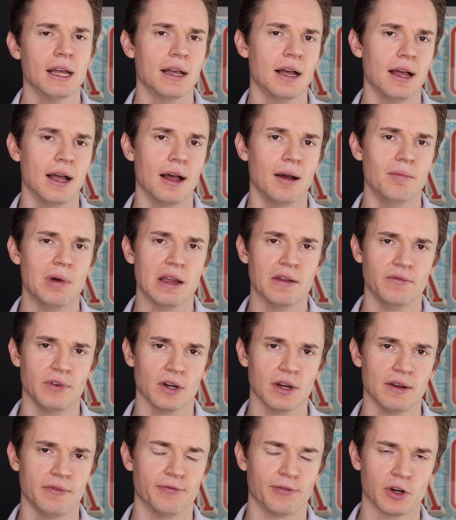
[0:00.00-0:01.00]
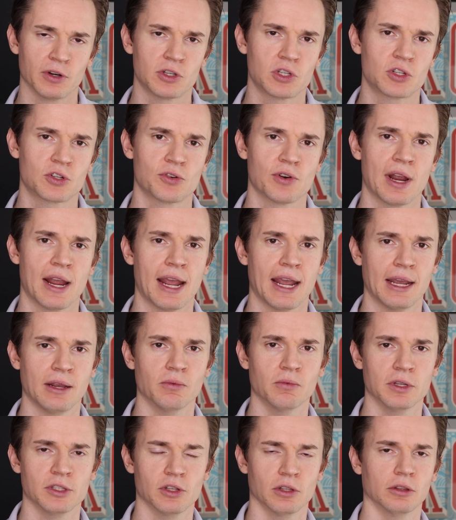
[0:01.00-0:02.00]
My very first
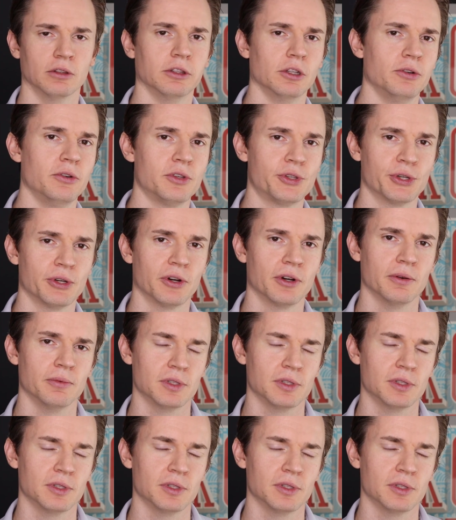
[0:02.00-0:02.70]
trade was a loser.